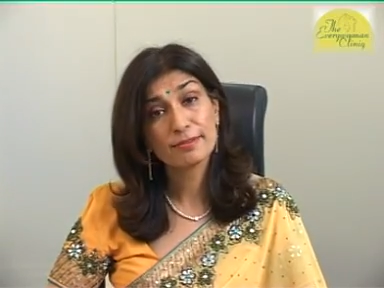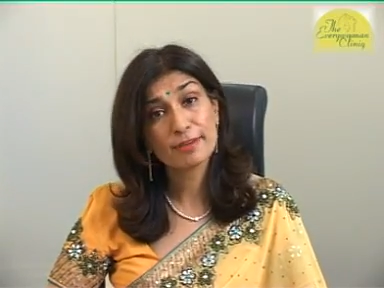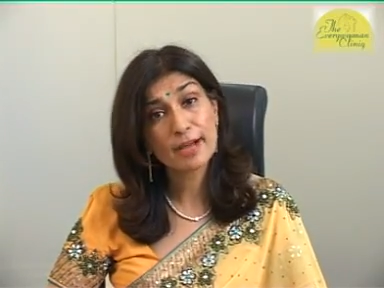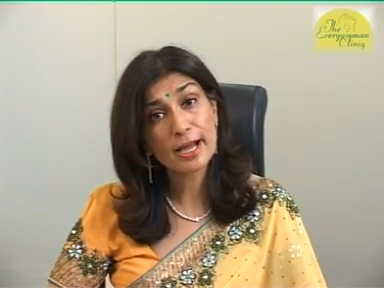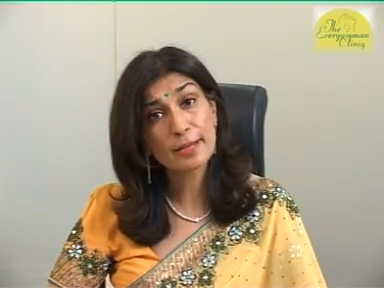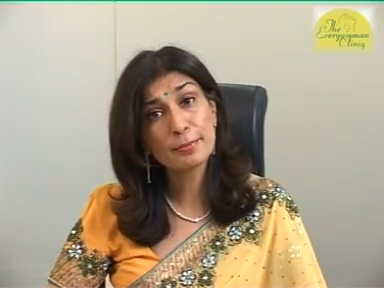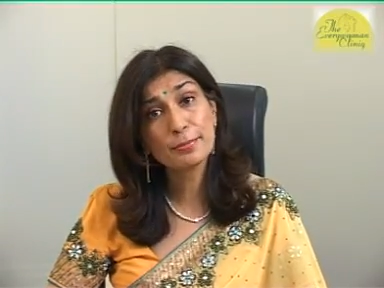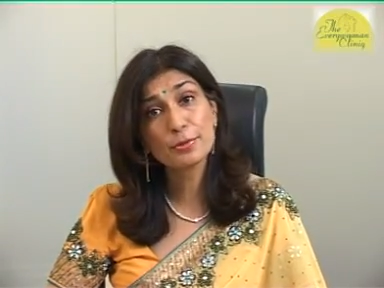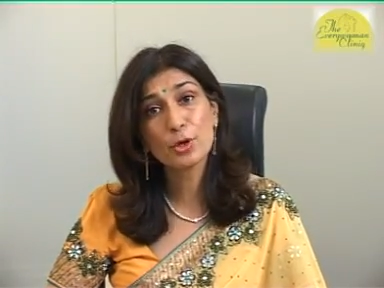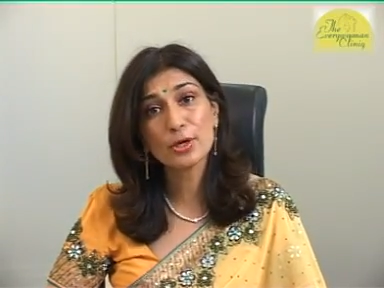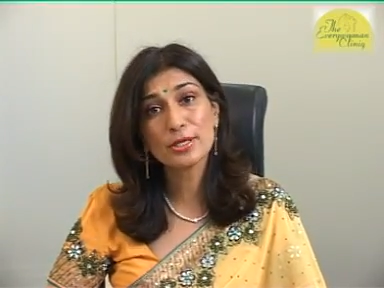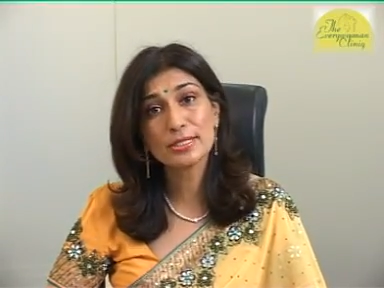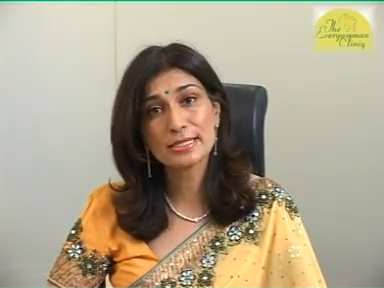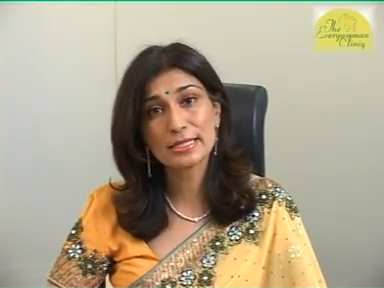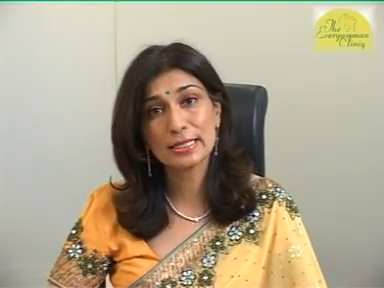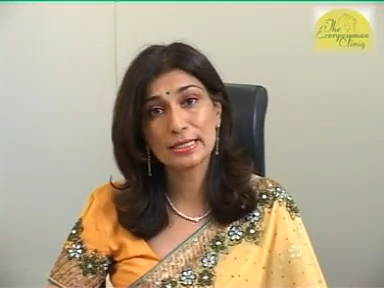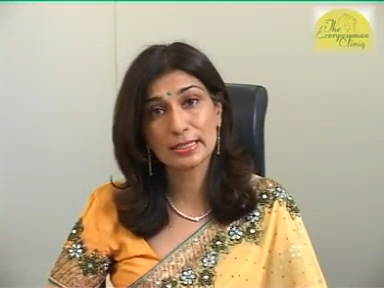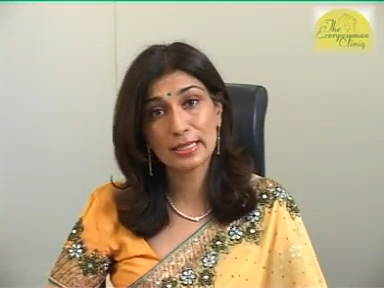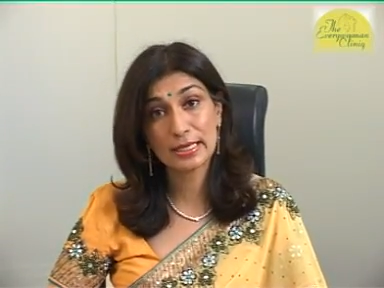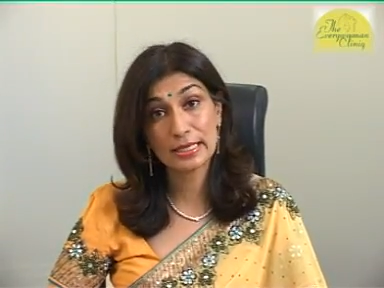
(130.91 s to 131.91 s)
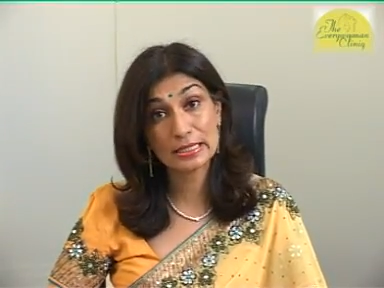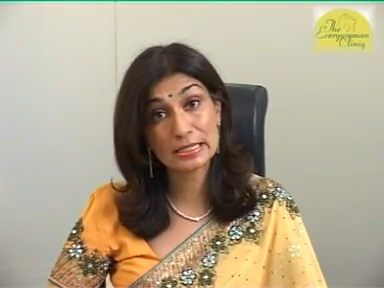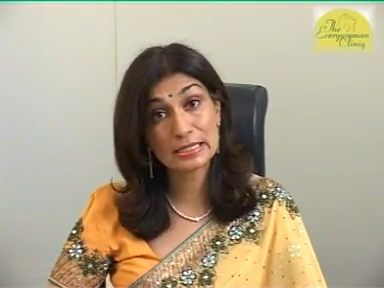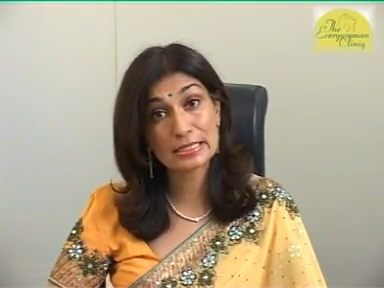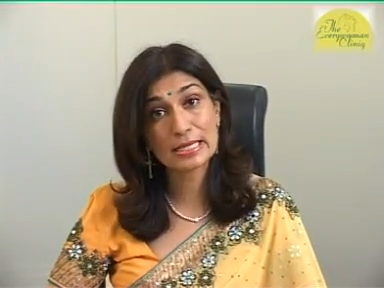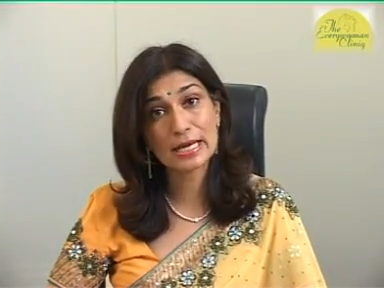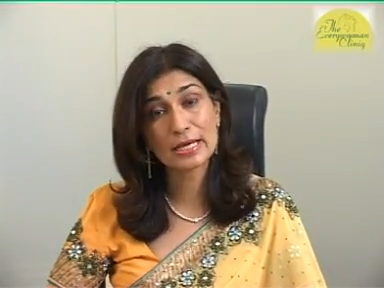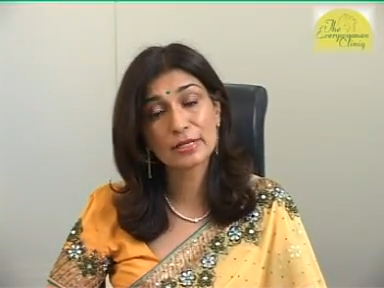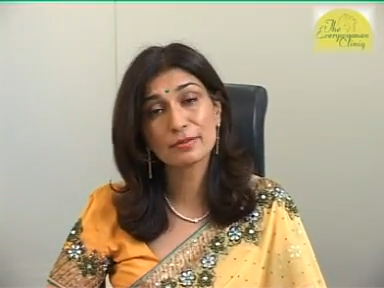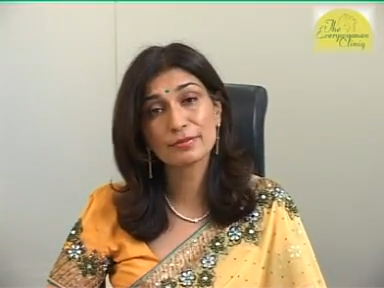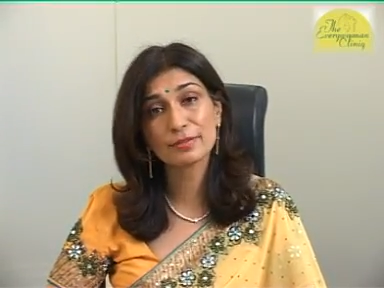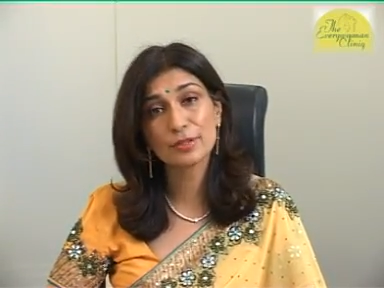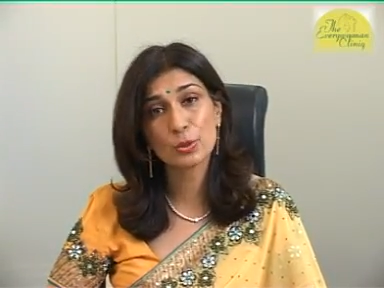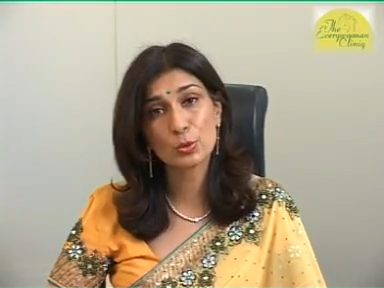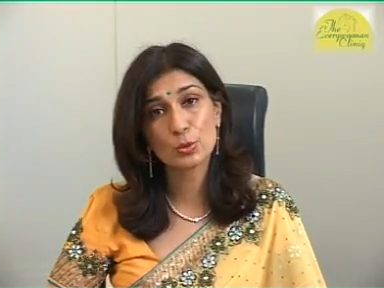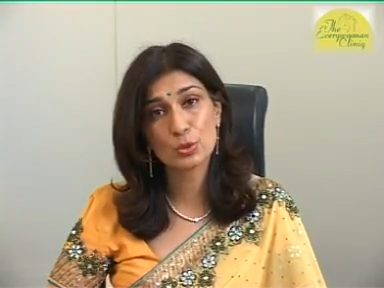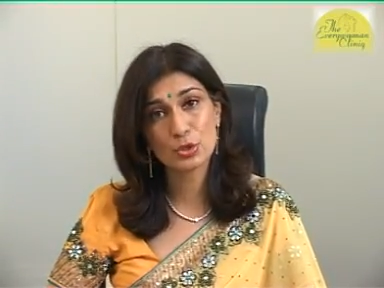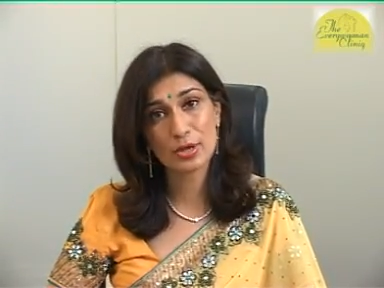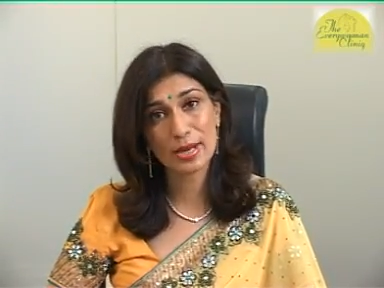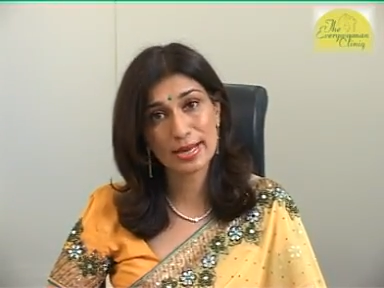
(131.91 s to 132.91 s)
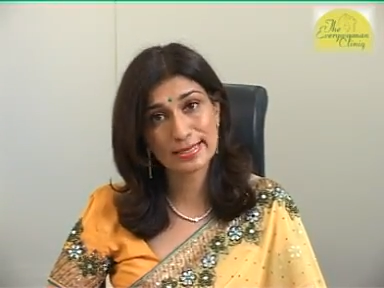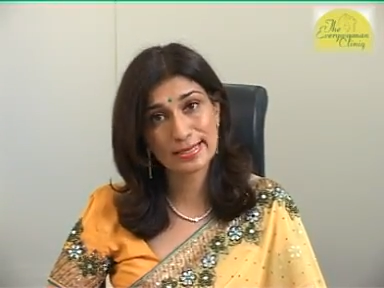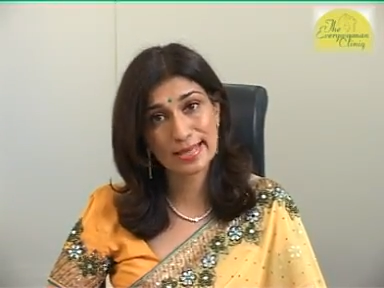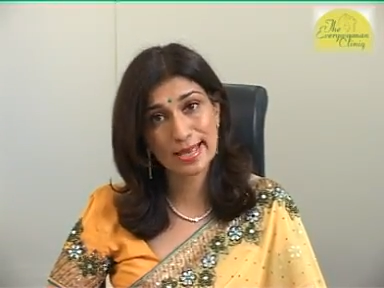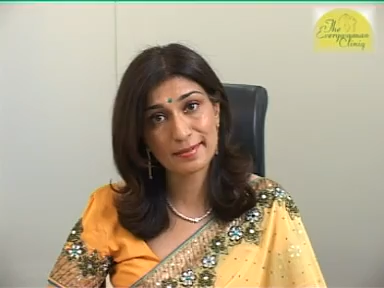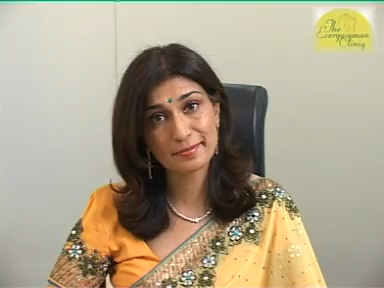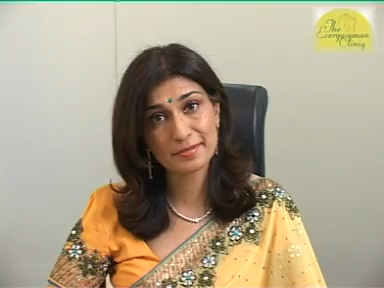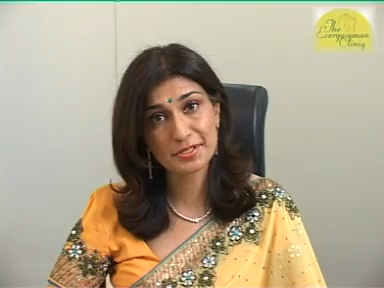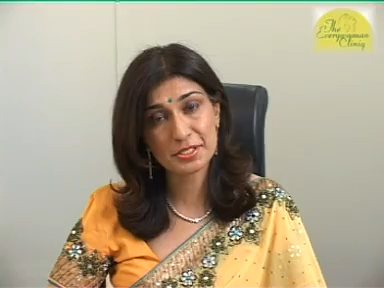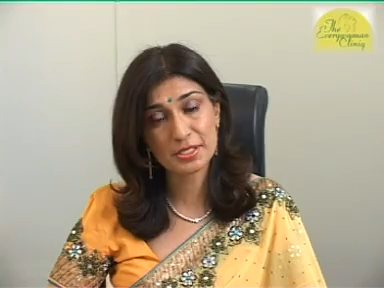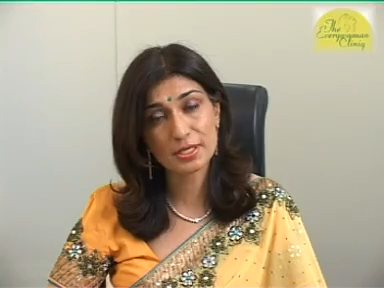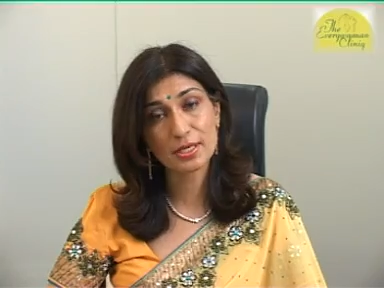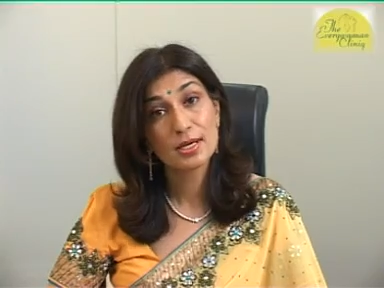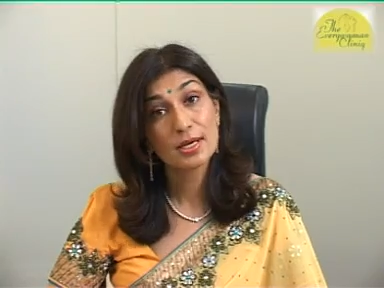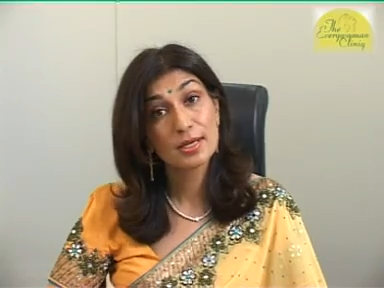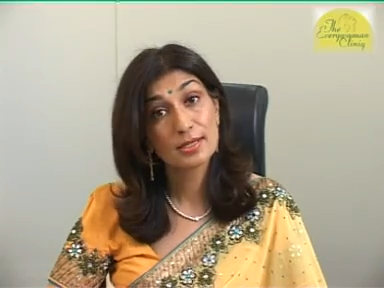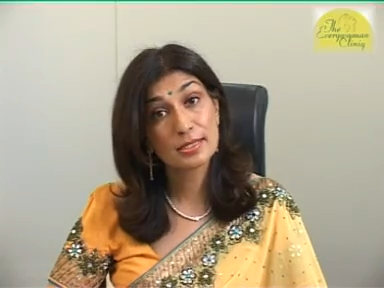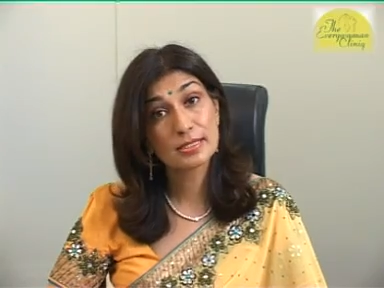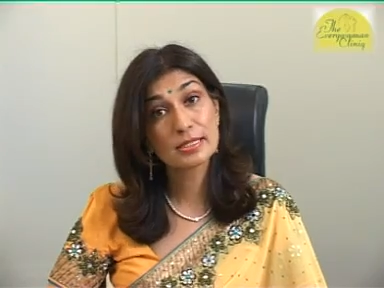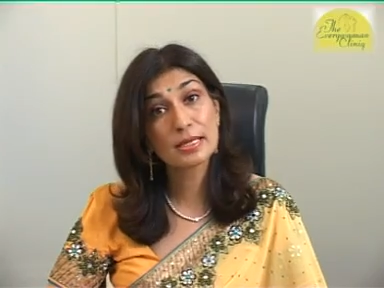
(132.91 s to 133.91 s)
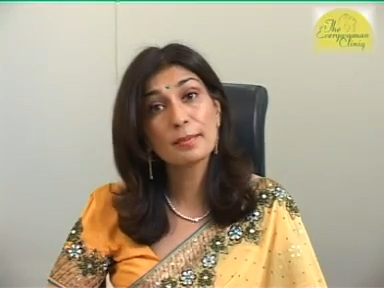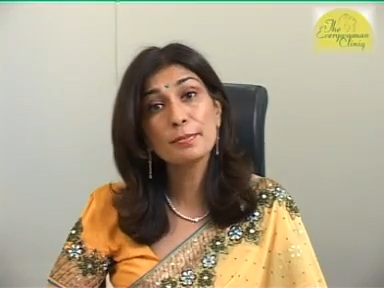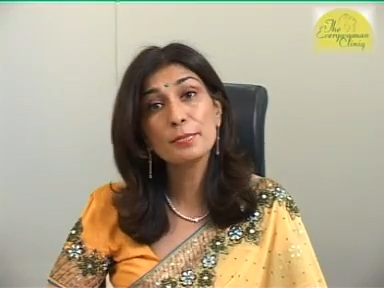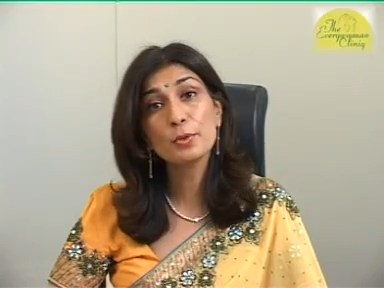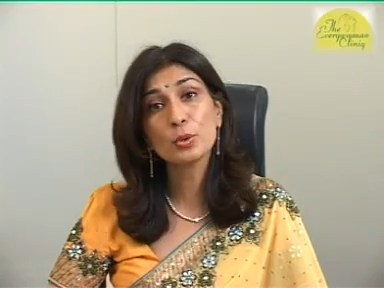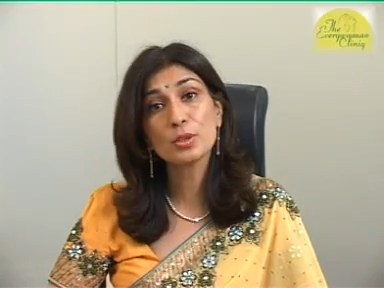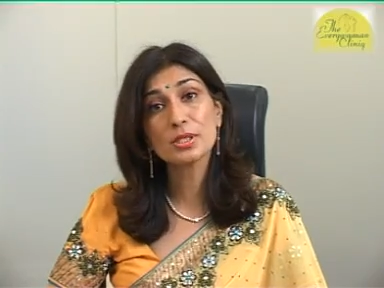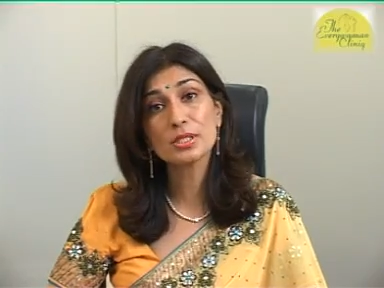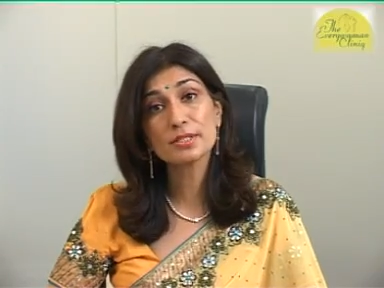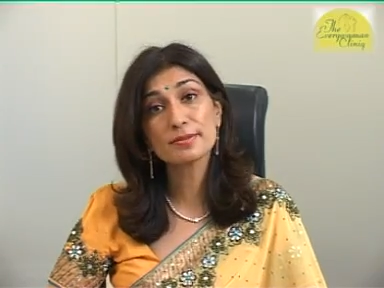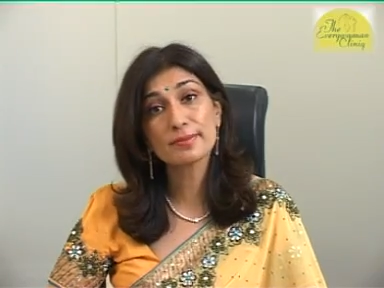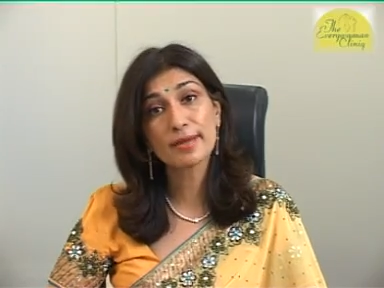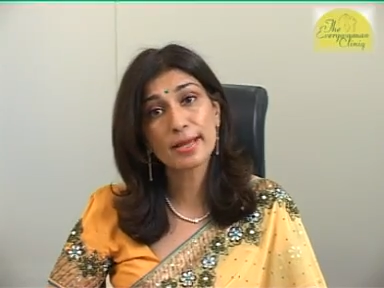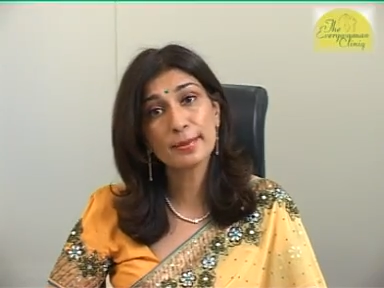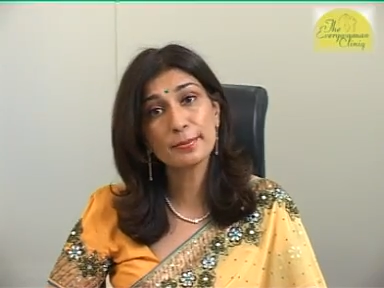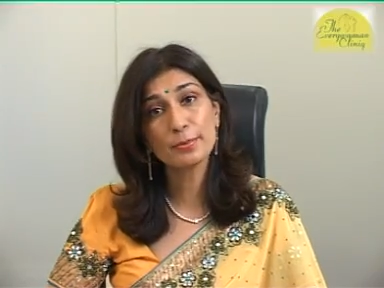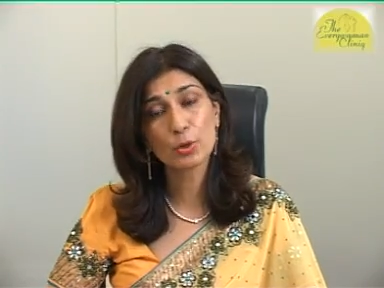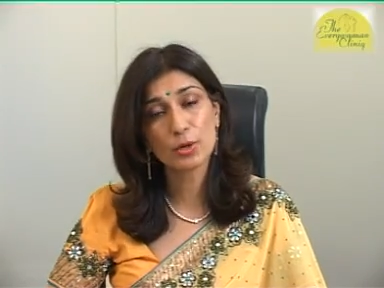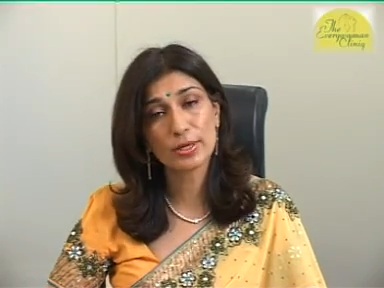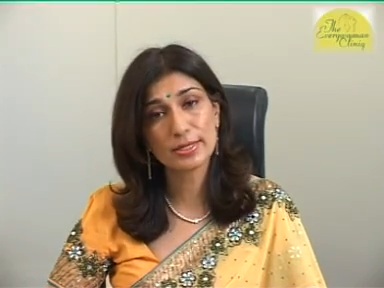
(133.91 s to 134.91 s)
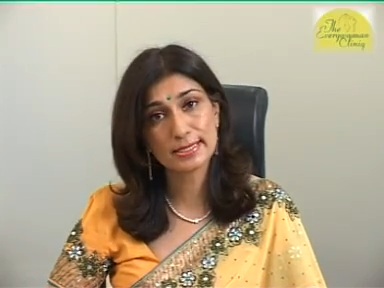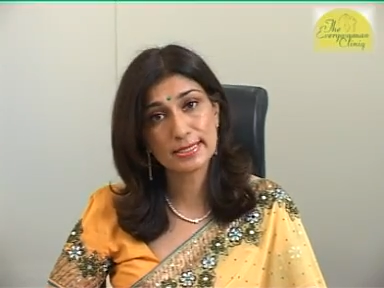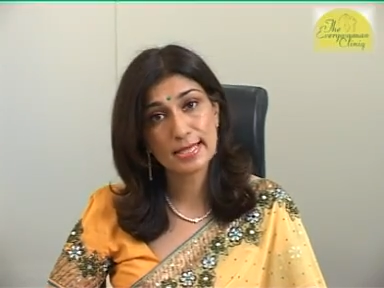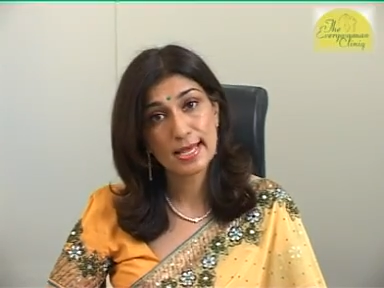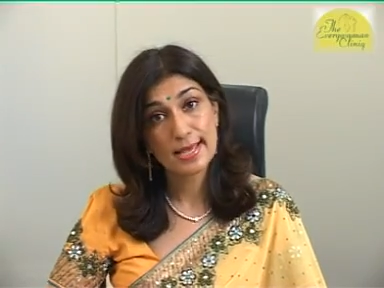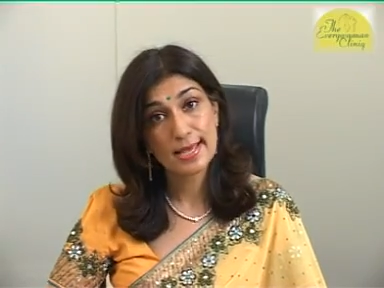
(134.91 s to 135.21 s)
Fibroids in the inner side of the uterine cavity, the submucous fibroids,